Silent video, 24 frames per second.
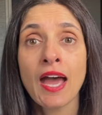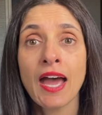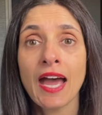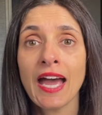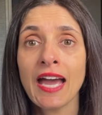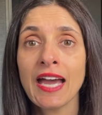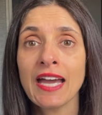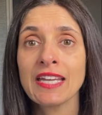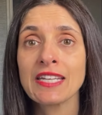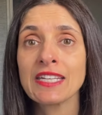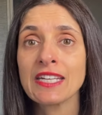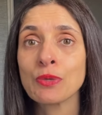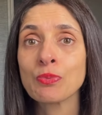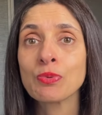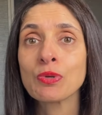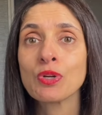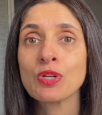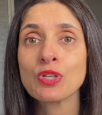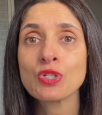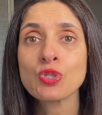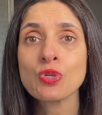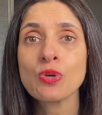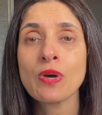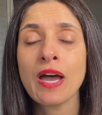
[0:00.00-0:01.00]
And it will
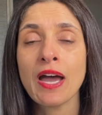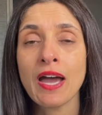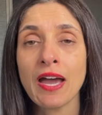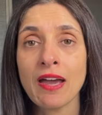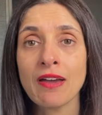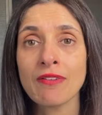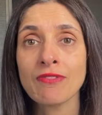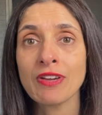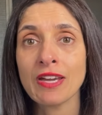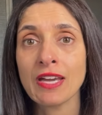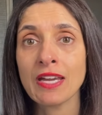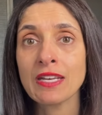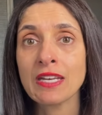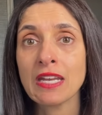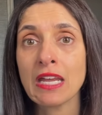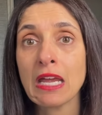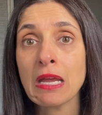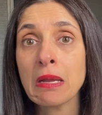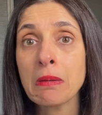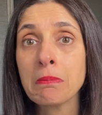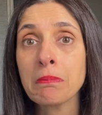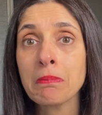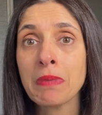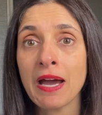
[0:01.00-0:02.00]
also have an
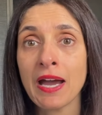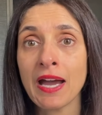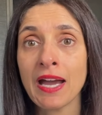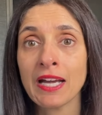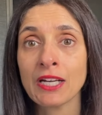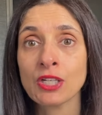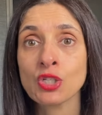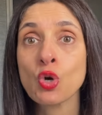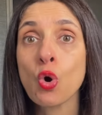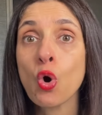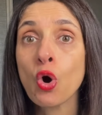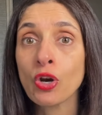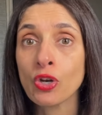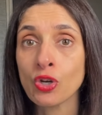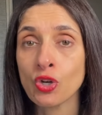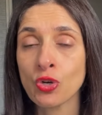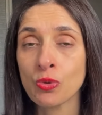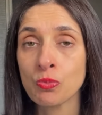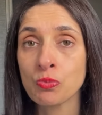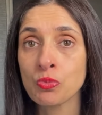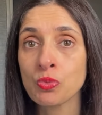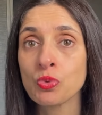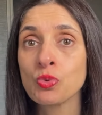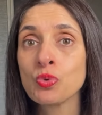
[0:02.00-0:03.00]
impact on
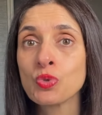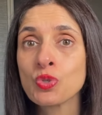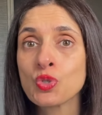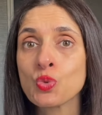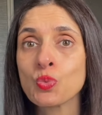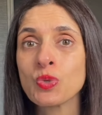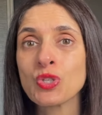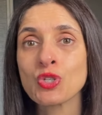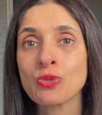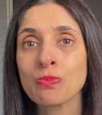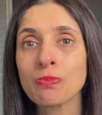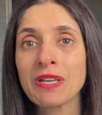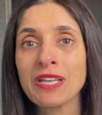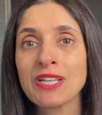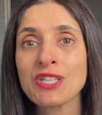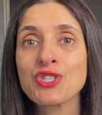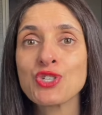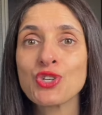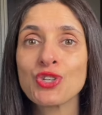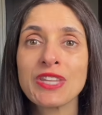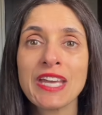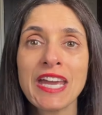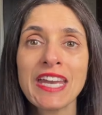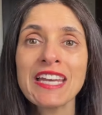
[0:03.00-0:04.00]
your moods, which
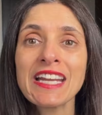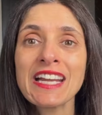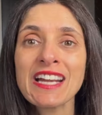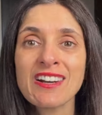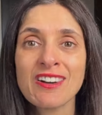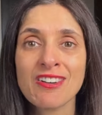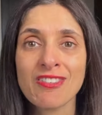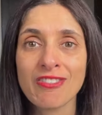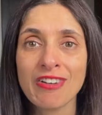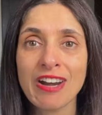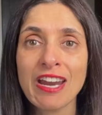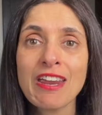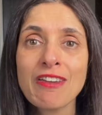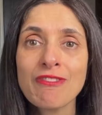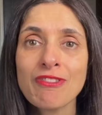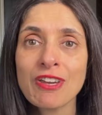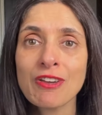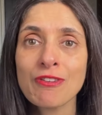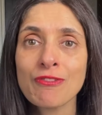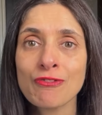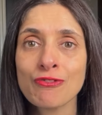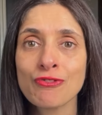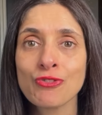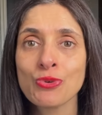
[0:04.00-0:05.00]
means you're then
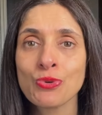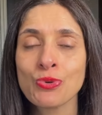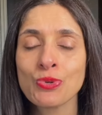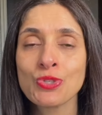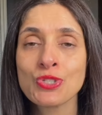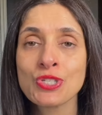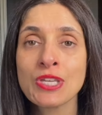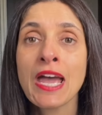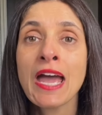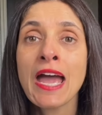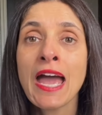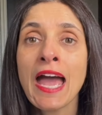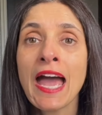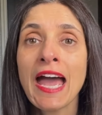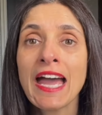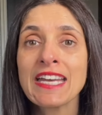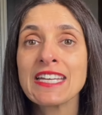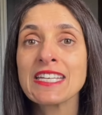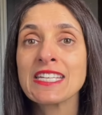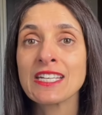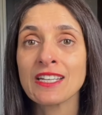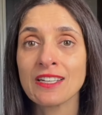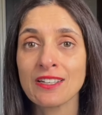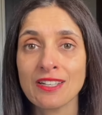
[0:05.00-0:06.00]
craving foods
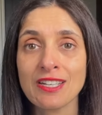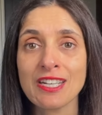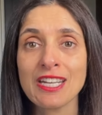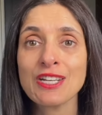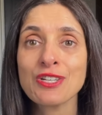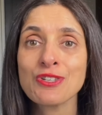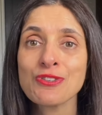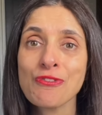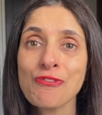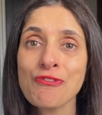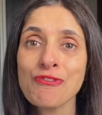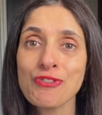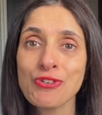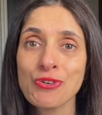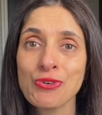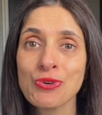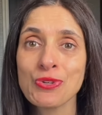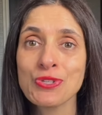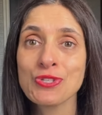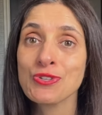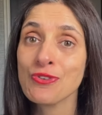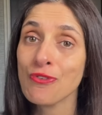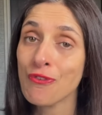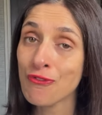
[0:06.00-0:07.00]
and turning to
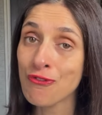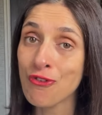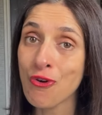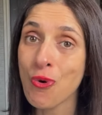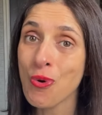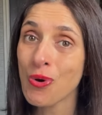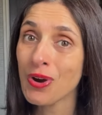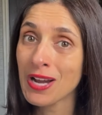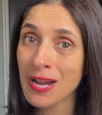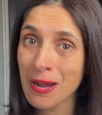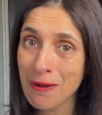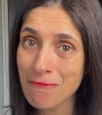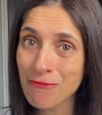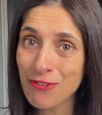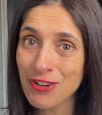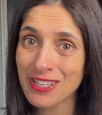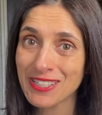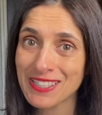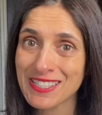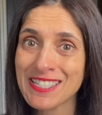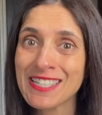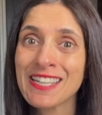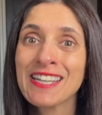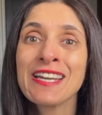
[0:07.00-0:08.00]
foods for
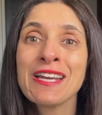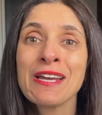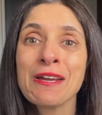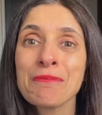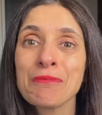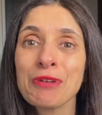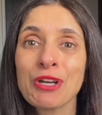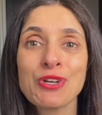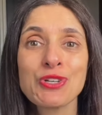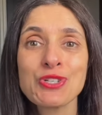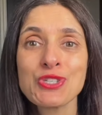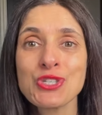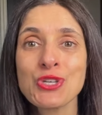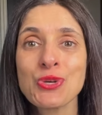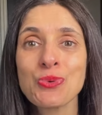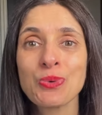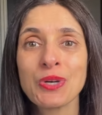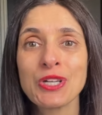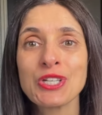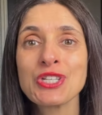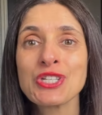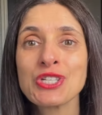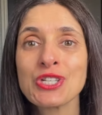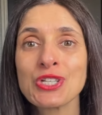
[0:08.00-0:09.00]
comfort because you
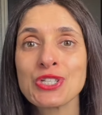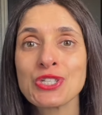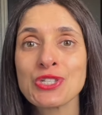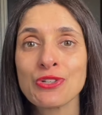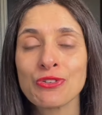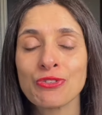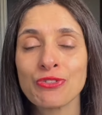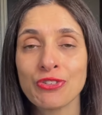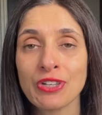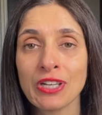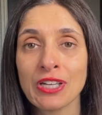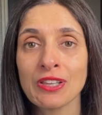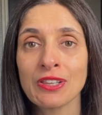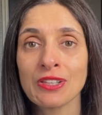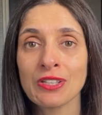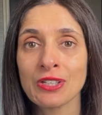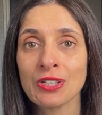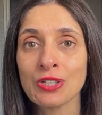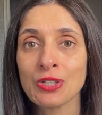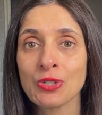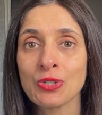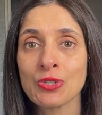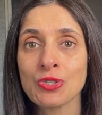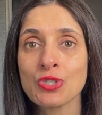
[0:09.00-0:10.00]
want to feel
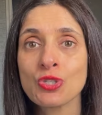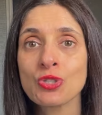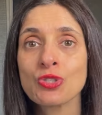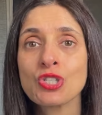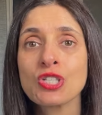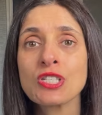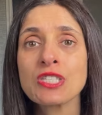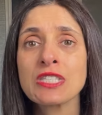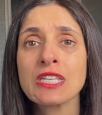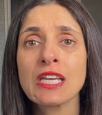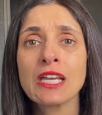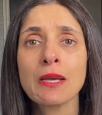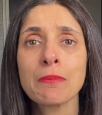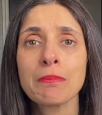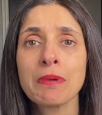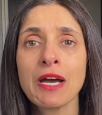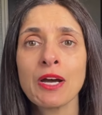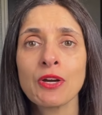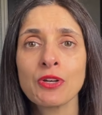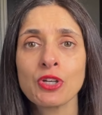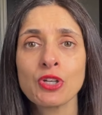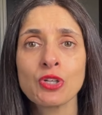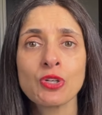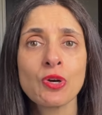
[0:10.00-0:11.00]
good. So just think
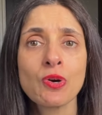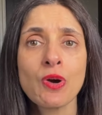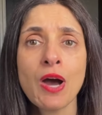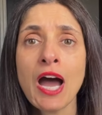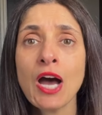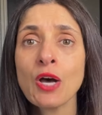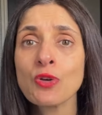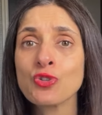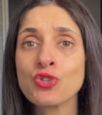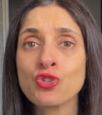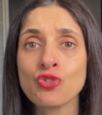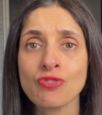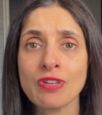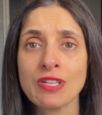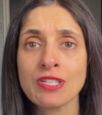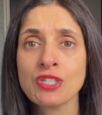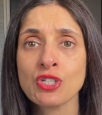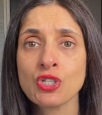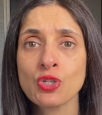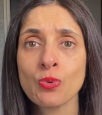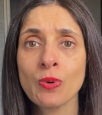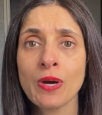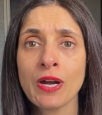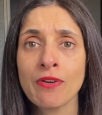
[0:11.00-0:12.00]
about, you know, how
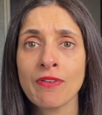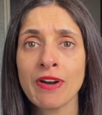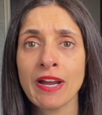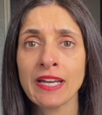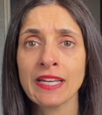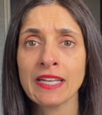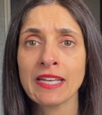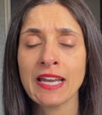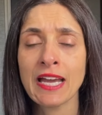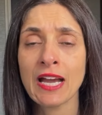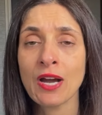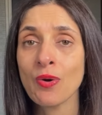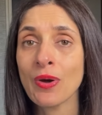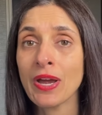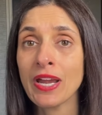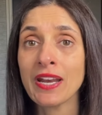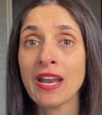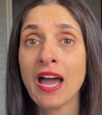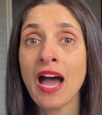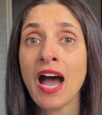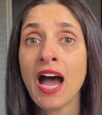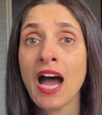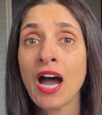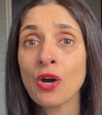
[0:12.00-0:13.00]
stressed you are right now
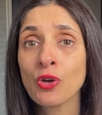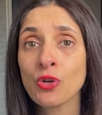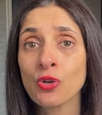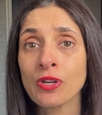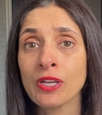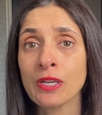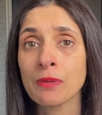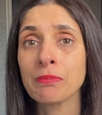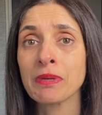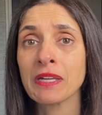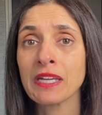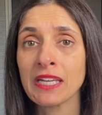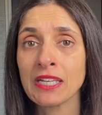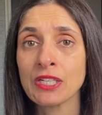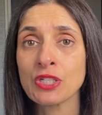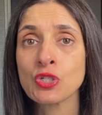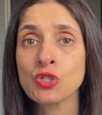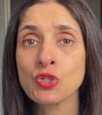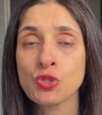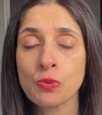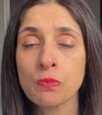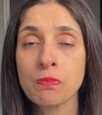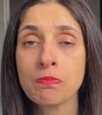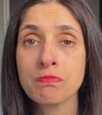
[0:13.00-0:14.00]
and how you can begin
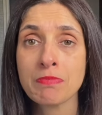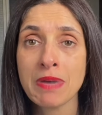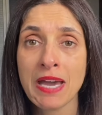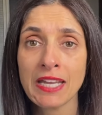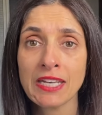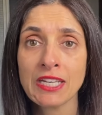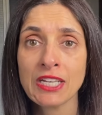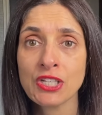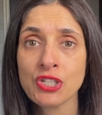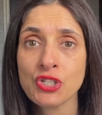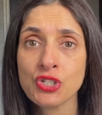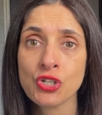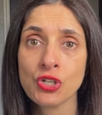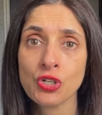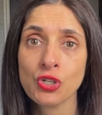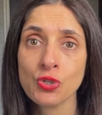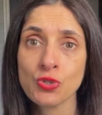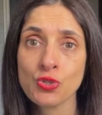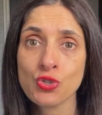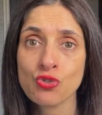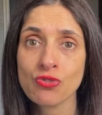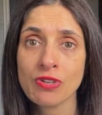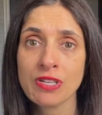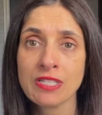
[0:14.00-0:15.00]
to manage
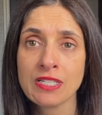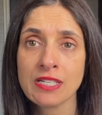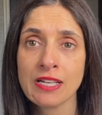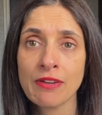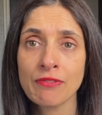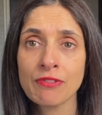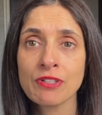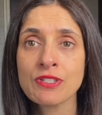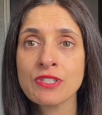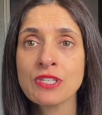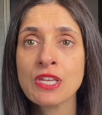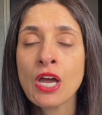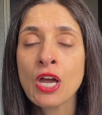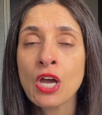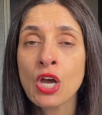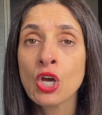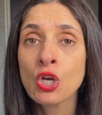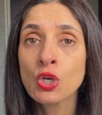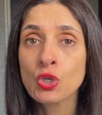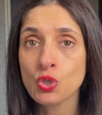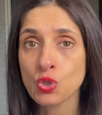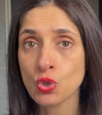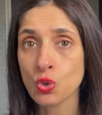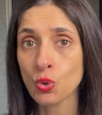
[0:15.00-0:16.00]
your stress levels
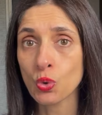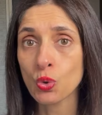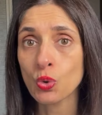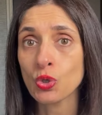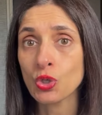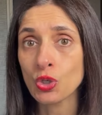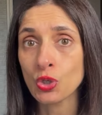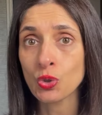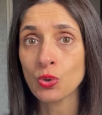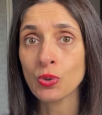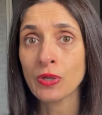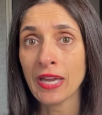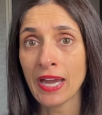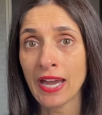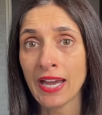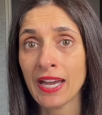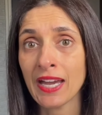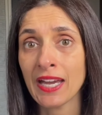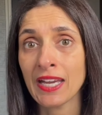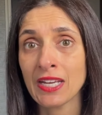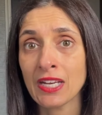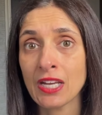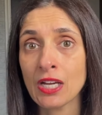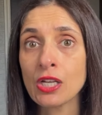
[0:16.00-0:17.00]
so you
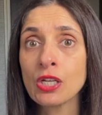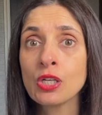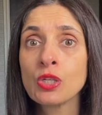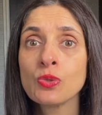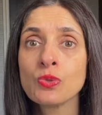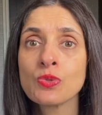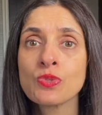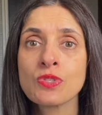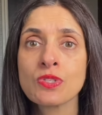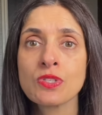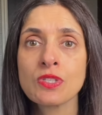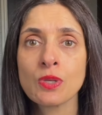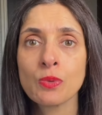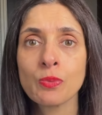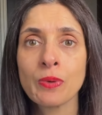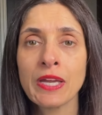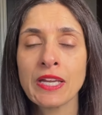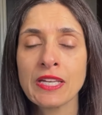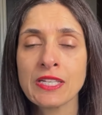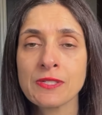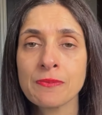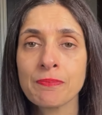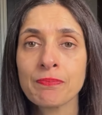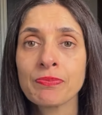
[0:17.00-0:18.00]
can lose the
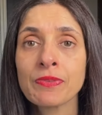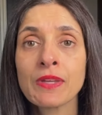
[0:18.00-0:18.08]
weight.